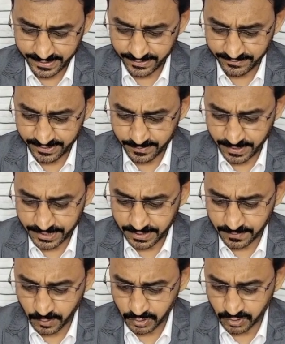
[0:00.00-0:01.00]
here is major
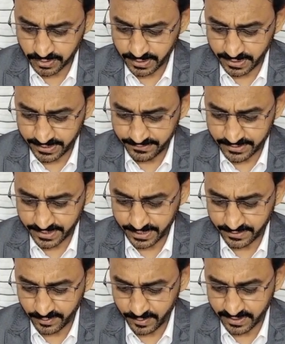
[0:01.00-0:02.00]
portion on the left
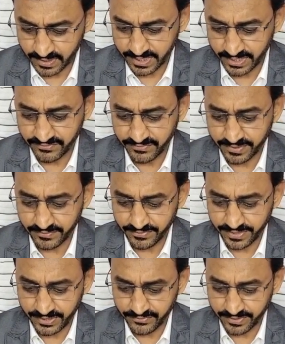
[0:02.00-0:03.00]
side will be the left
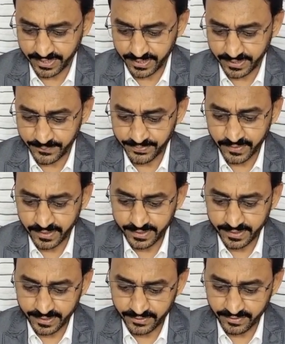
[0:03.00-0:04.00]
ventricle.
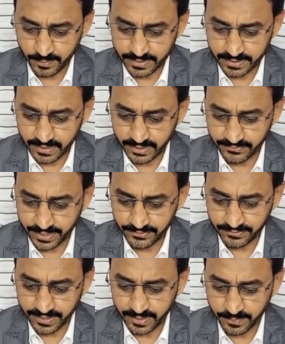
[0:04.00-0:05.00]
Here will be the left
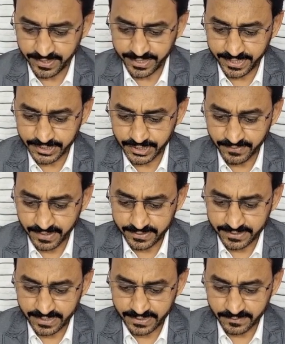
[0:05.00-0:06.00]
atrial appendage.
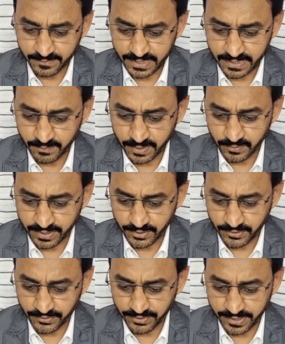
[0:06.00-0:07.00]
Then main
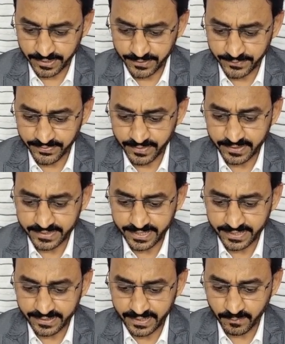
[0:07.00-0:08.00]
pulmonary trunk.
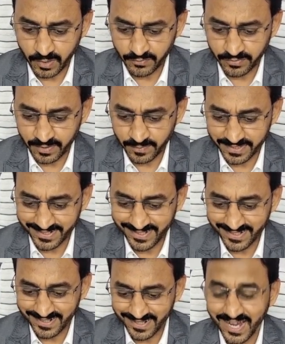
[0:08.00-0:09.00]
Then above will be
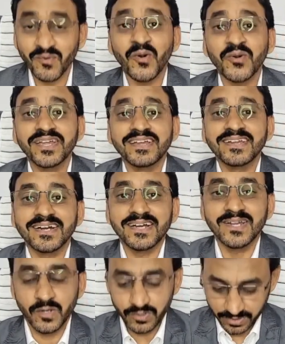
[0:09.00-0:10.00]
the aortic
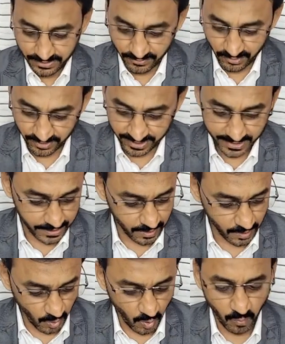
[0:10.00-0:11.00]
knuckle or the aortic
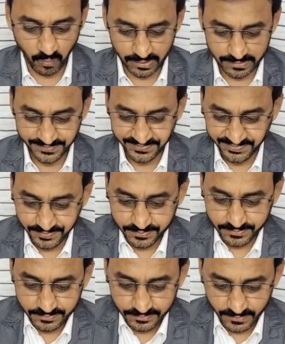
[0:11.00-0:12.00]
knob.
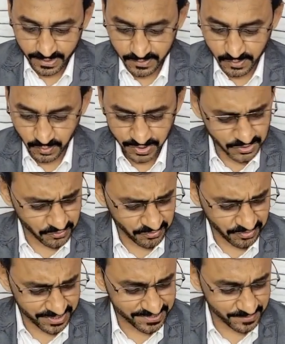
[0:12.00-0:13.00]
So this is
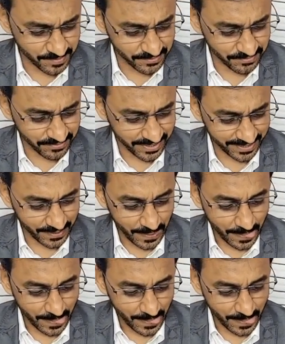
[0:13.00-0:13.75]
very simplified,